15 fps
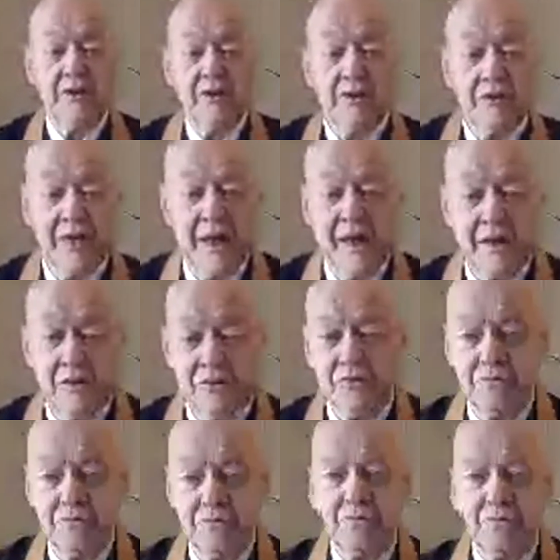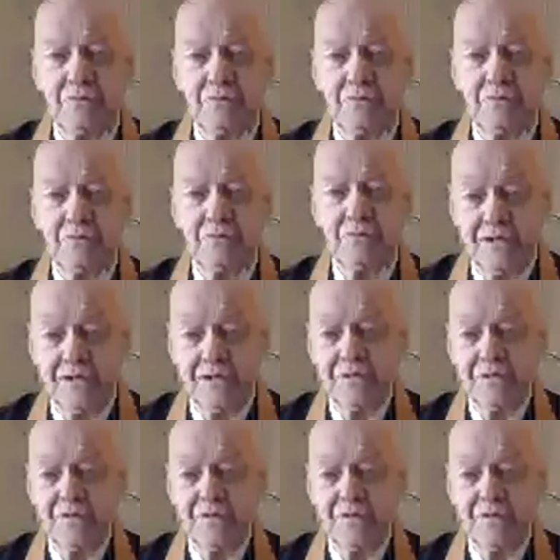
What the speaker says: do you do that? You stop fighting.